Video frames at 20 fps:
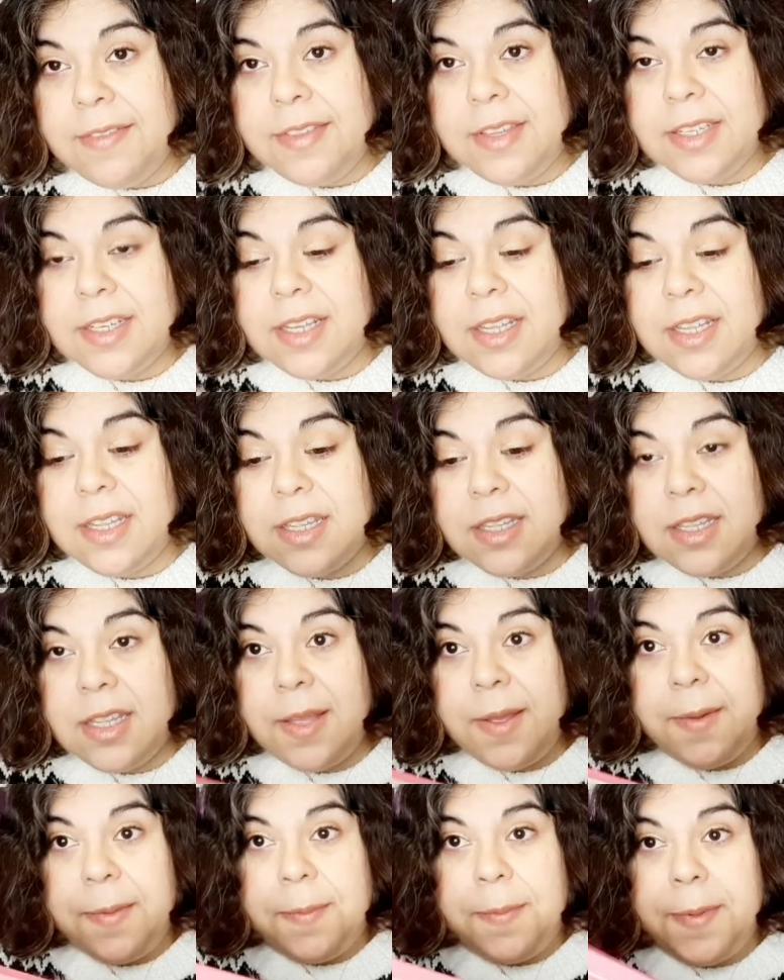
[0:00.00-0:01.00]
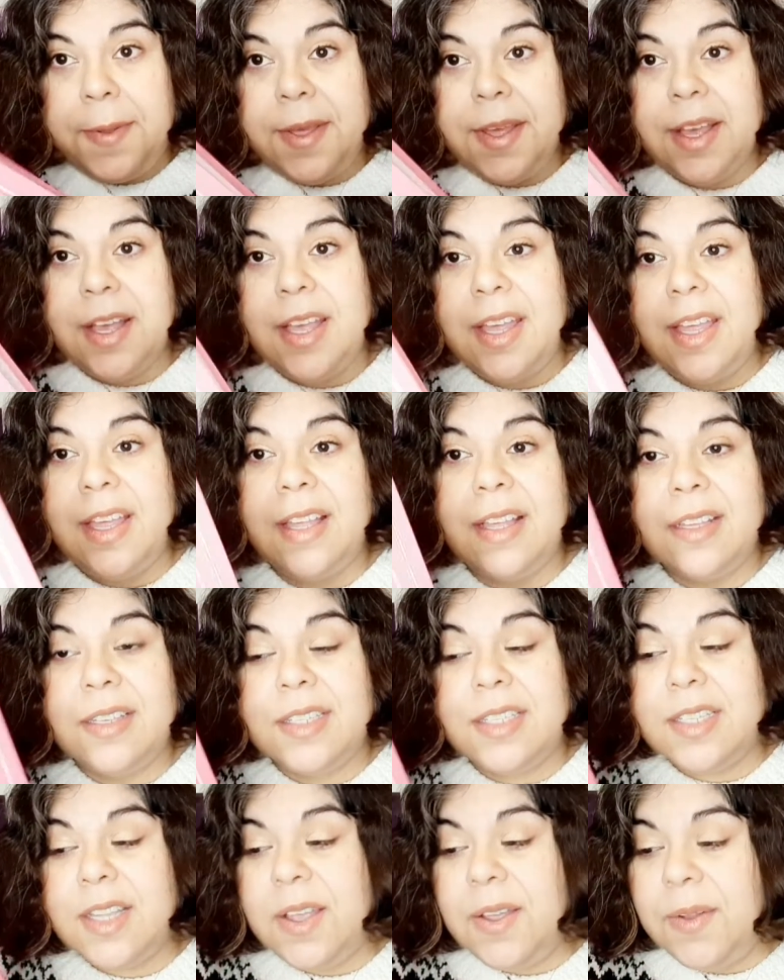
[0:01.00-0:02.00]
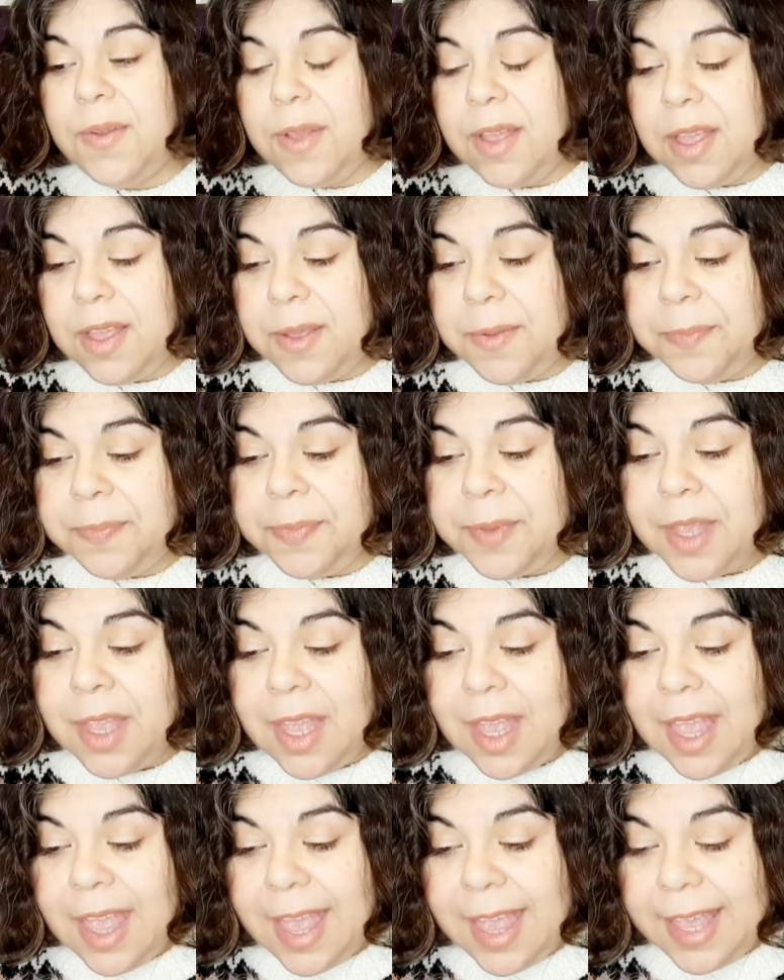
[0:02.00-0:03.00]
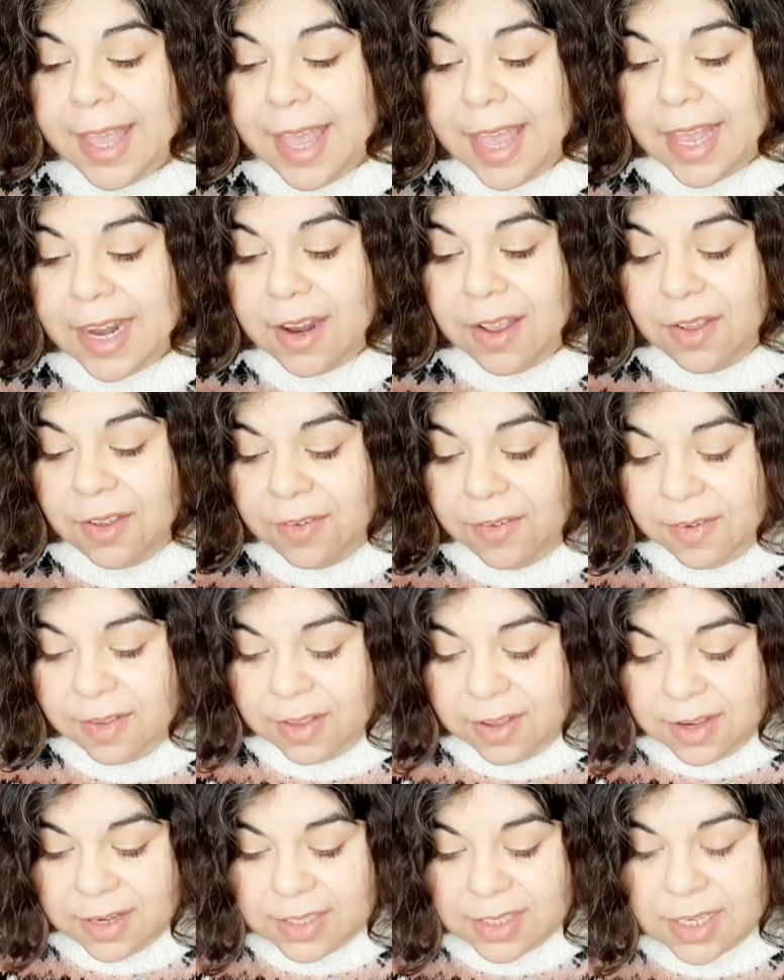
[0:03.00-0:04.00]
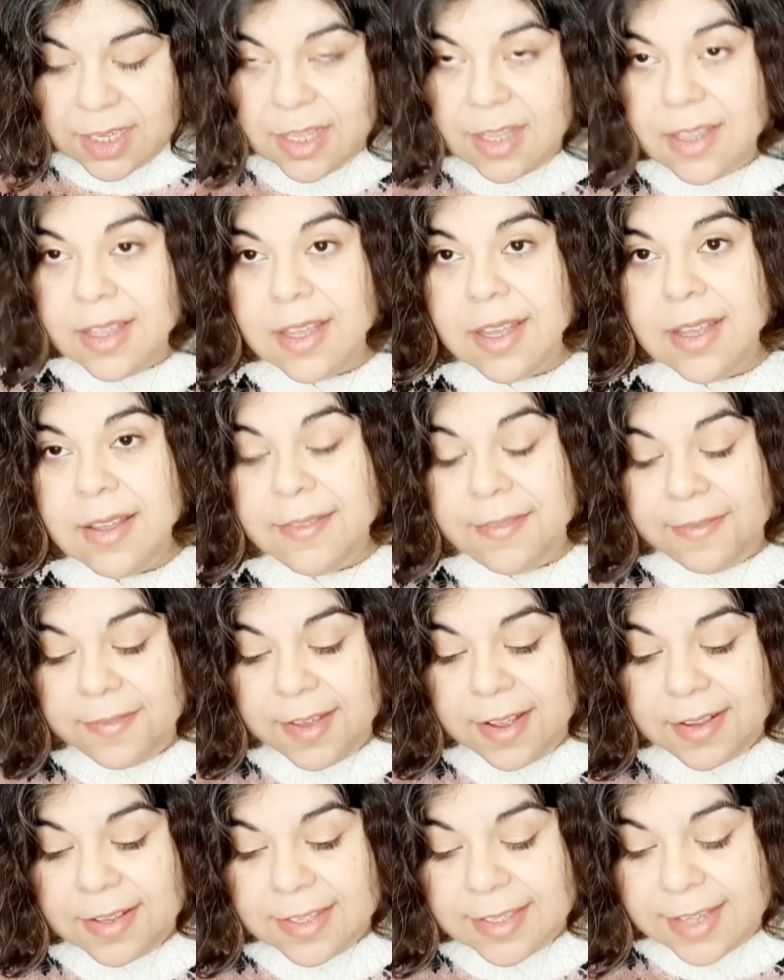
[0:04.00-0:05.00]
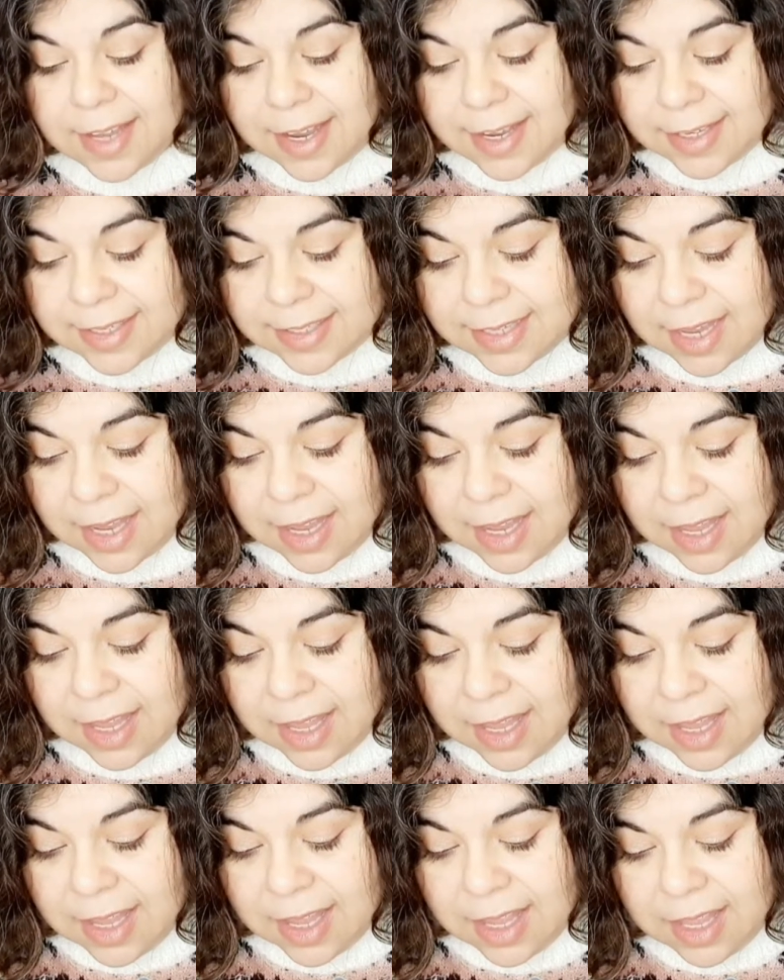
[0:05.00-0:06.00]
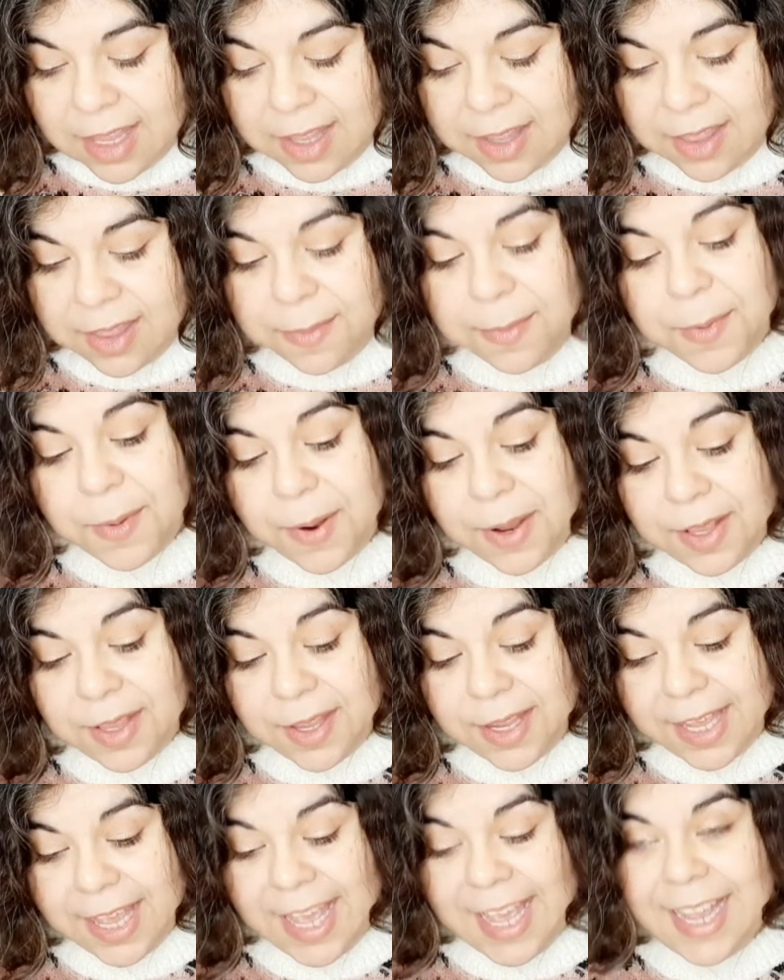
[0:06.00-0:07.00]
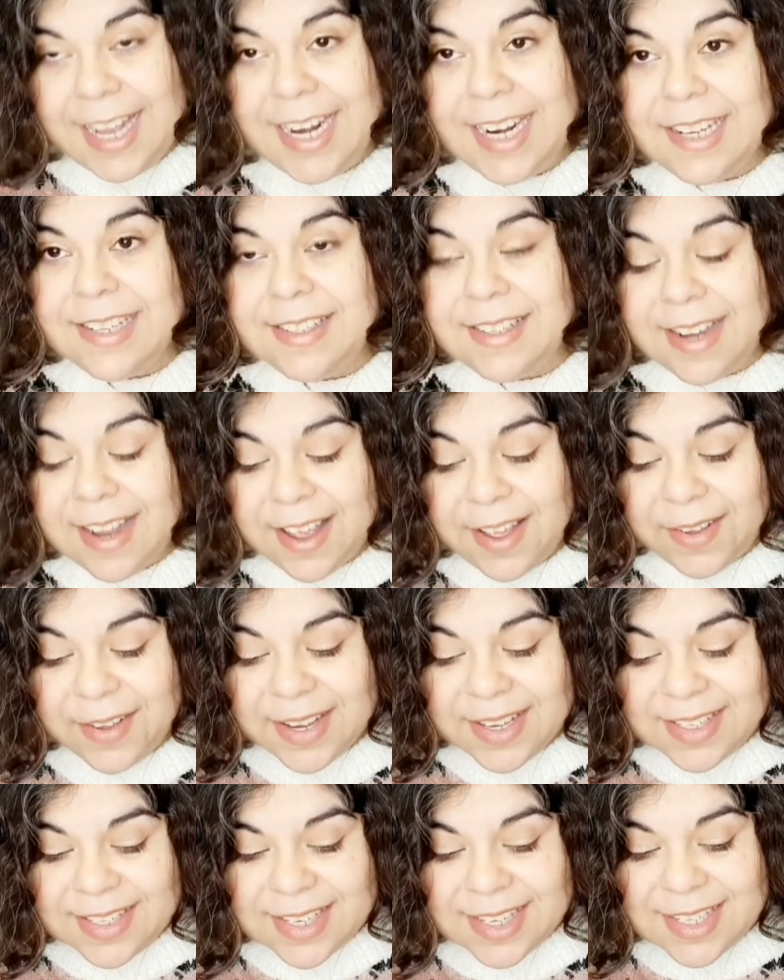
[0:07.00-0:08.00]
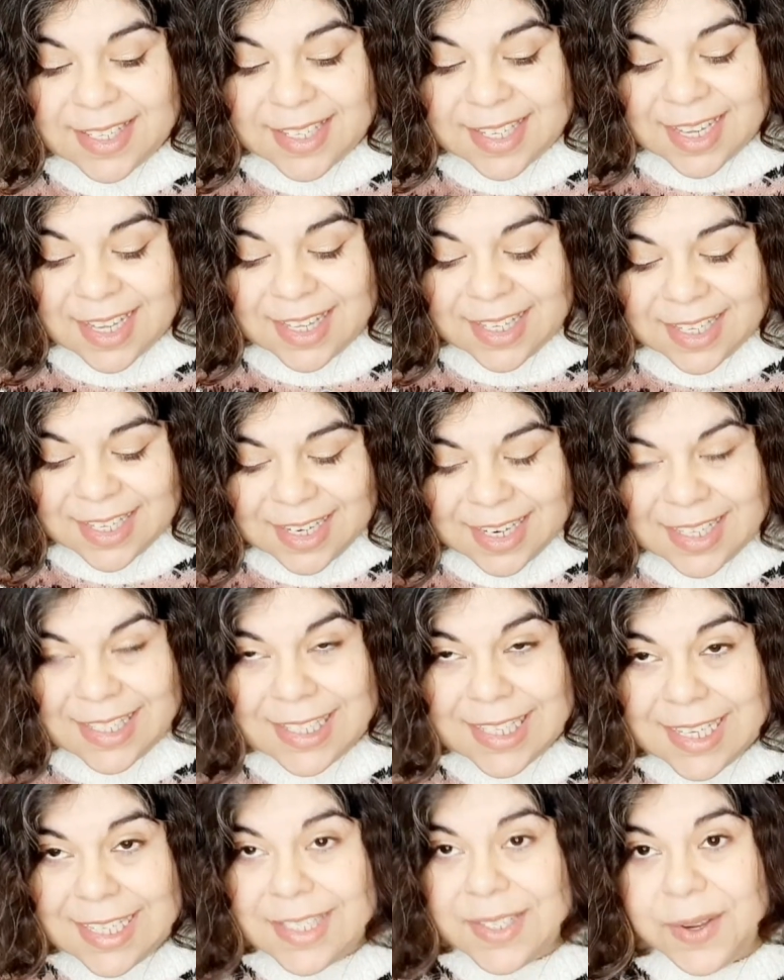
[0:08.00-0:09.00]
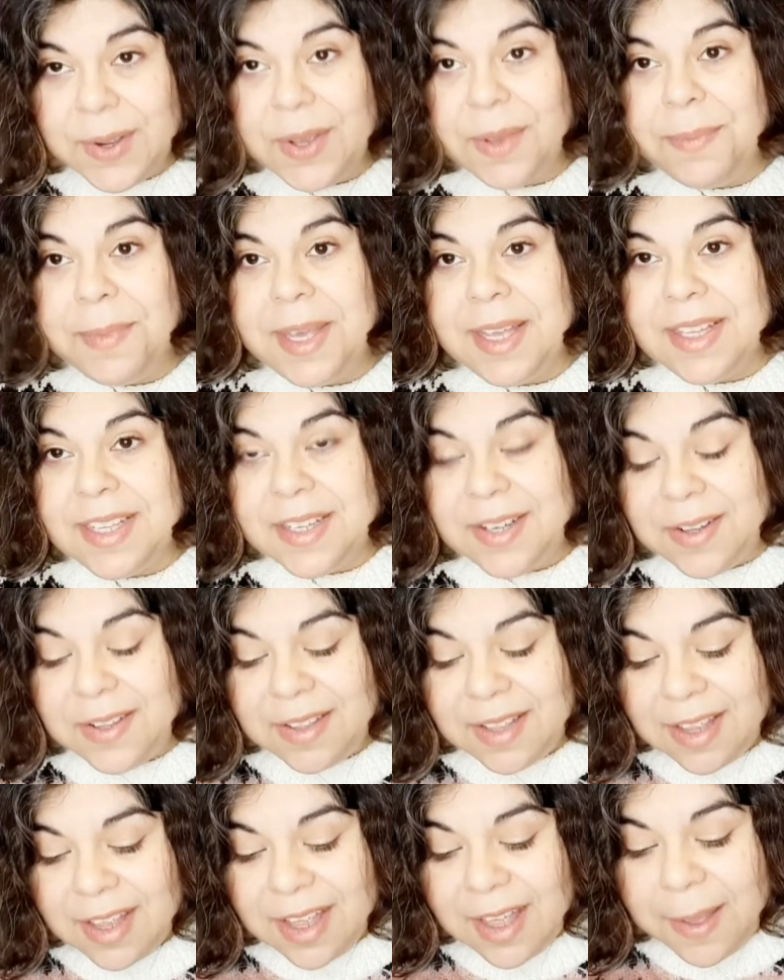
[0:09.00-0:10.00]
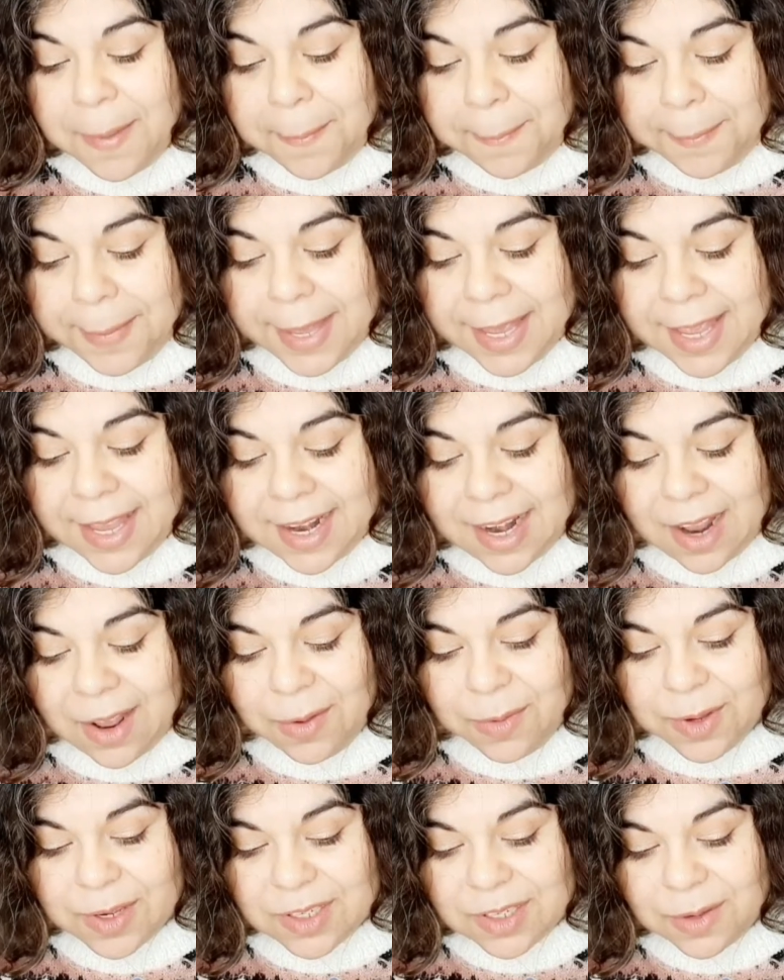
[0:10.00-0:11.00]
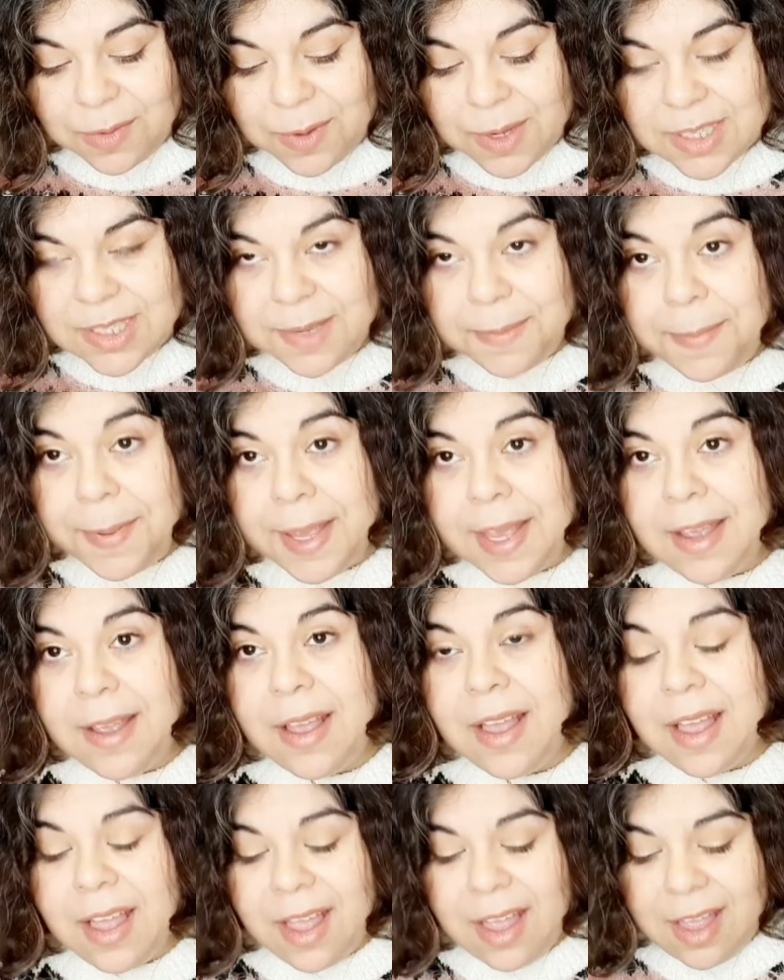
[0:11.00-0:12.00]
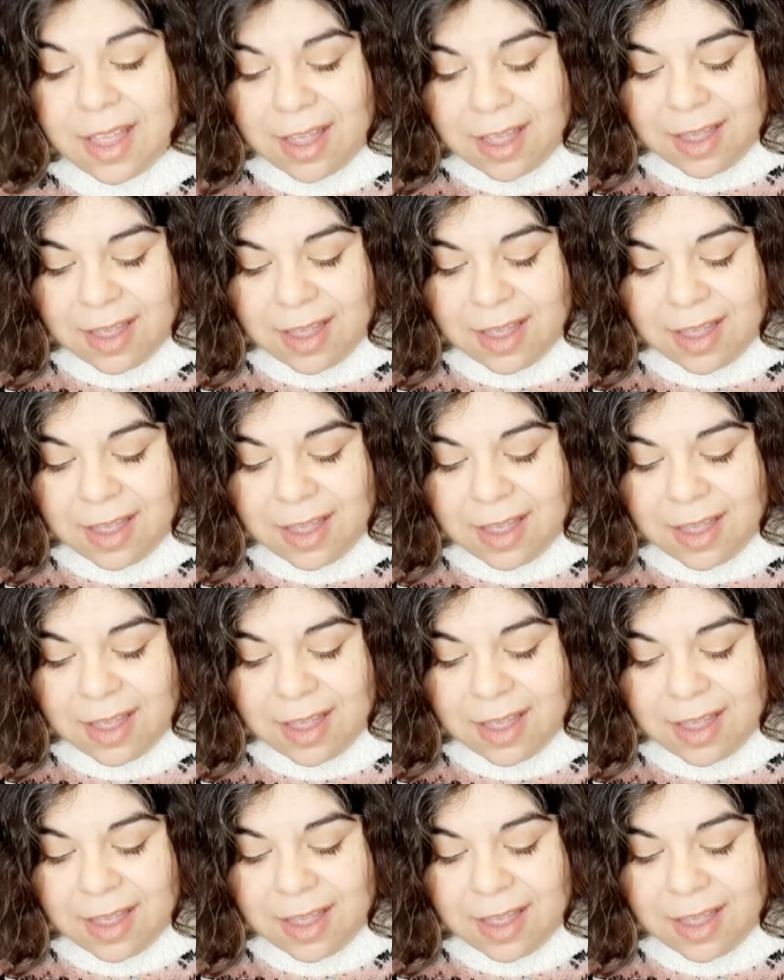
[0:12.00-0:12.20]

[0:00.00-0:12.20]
loved the book, so I kind of overlooked the font size. The more I look at it now, it does irk me a little bit. I wish it was a bit